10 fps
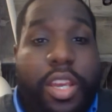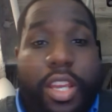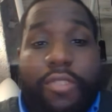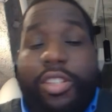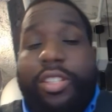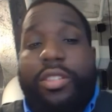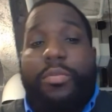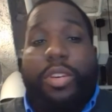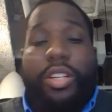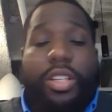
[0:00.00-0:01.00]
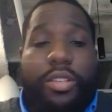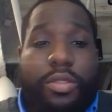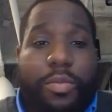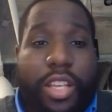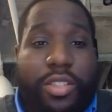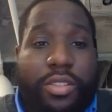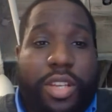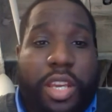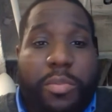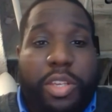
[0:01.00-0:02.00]
And recently, Buddy Hield and Miles Turner
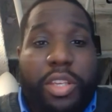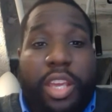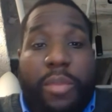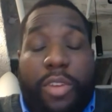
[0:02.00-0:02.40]
had a big game,